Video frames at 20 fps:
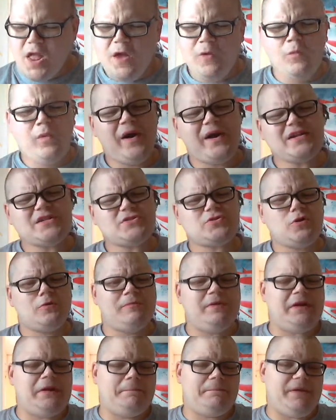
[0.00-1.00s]
why so
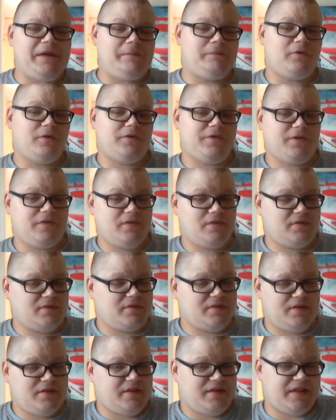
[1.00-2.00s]
many people
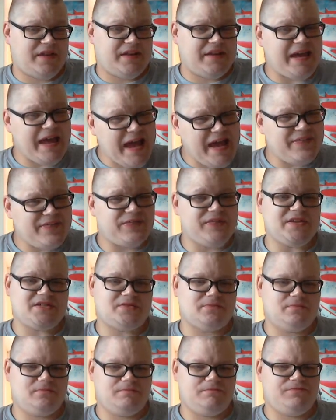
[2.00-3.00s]
then hate
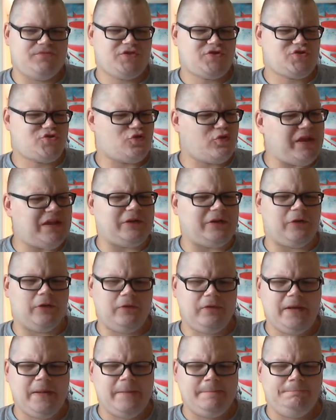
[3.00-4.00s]
this
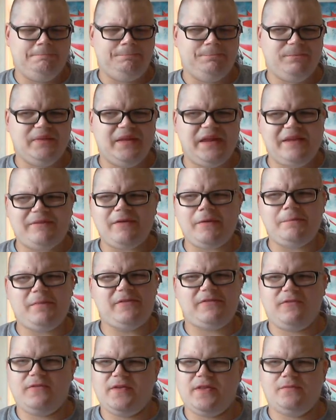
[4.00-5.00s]
trailer even
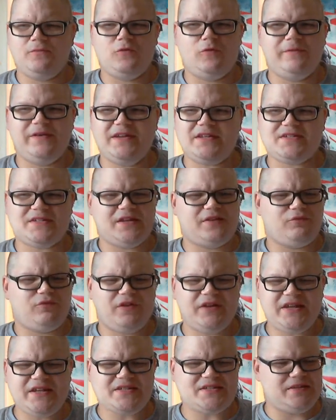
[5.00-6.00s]
before the movie it's not
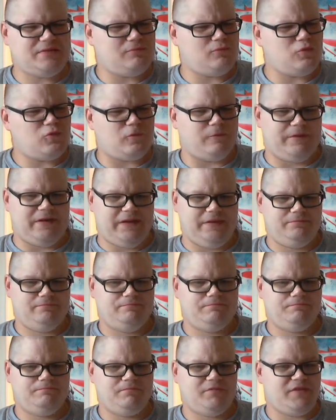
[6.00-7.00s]
released in movie
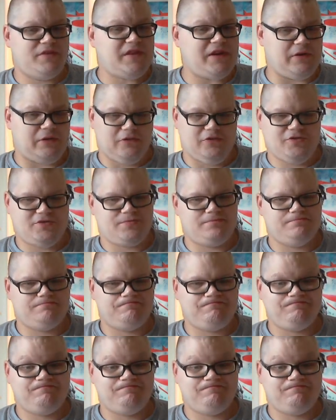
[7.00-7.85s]
theaters?